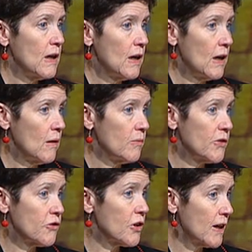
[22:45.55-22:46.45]

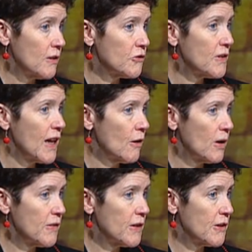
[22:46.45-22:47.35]
The challenge now,
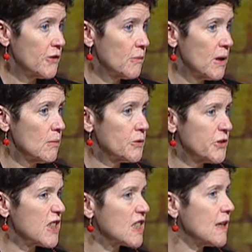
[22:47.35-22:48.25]
I think, is to be able
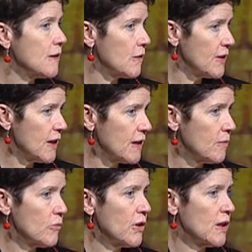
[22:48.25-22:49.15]
to scale that
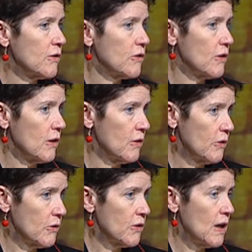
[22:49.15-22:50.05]
and bring it to
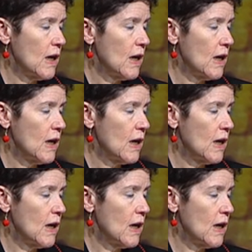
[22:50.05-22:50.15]
others.